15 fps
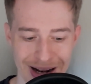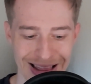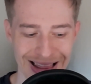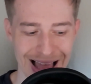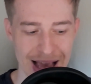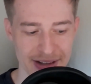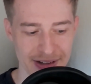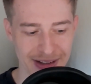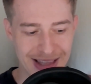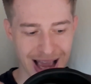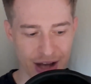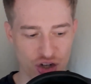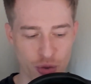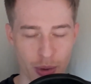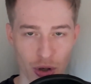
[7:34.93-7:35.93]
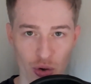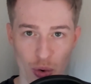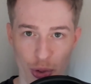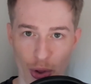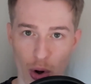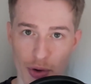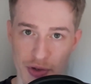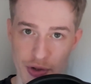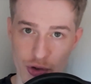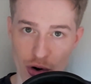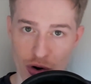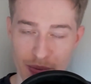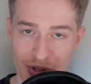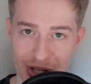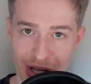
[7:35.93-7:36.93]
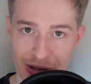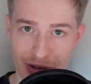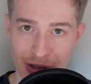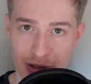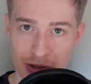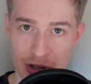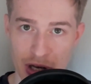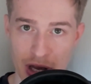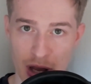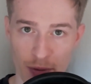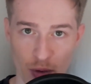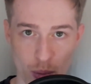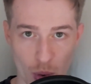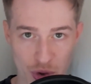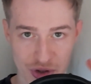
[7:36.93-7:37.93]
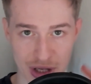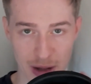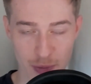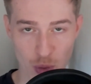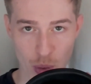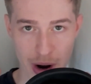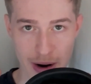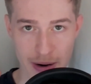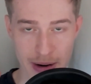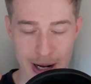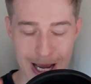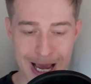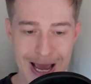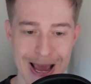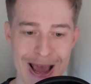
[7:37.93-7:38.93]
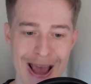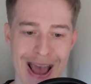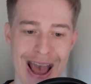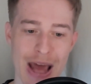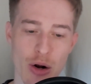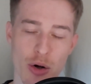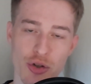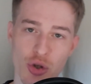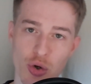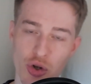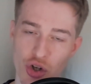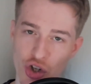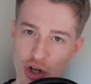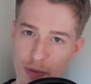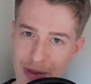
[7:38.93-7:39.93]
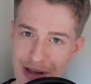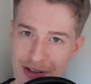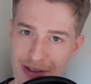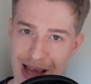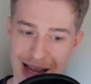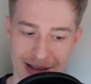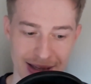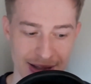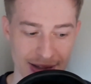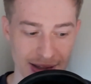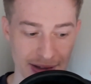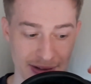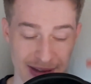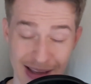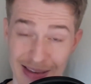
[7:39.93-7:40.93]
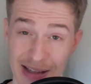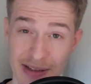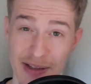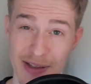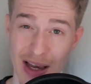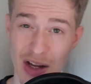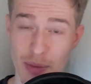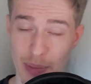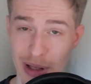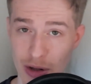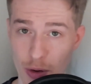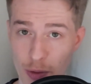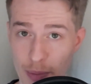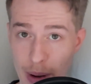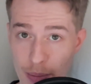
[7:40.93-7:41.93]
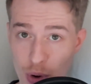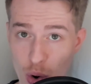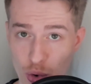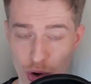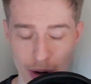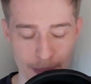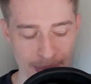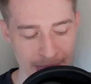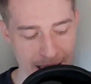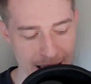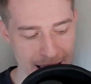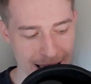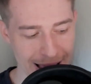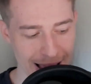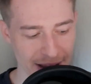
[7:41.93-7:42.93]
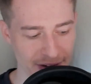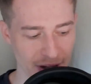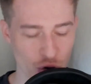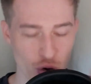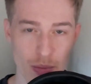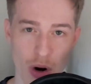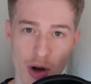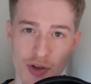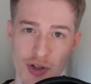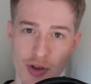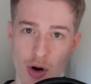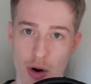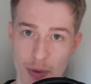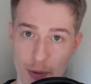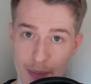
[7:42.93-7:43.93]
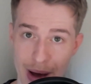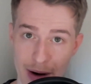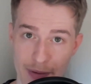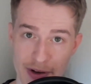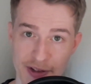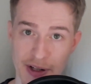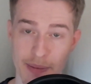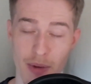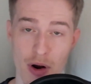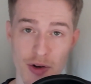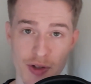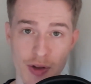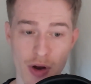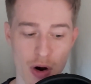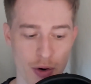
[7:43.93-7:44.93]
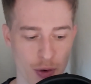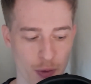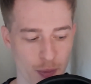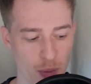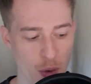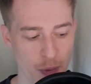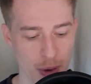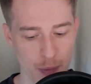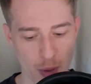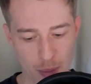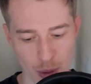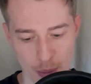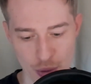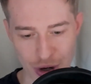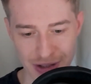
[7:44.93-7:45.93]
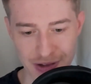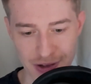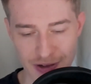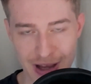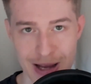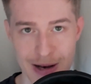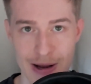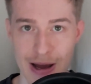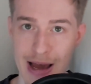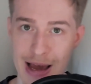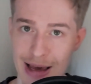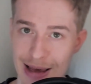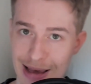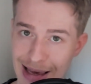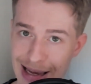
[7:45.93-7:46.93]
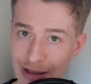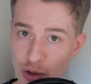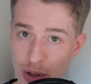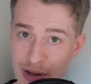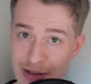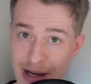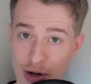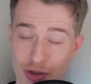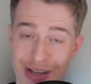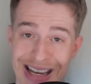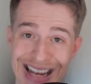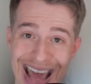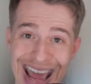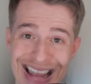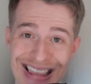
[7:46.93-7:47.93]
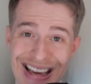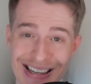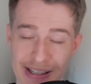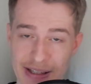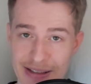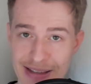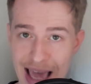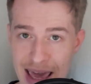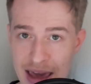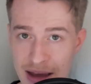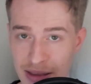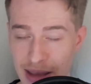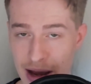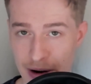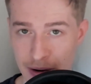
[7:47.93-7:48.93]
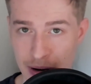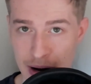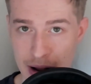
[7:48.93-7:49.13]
Less attachment to thoughts and circumstances if you're more self-aware. And also shifting states. That's the second pillar of my program, is that you master the art of manifesting, master the art of moving from your present state into the desired state and staying there.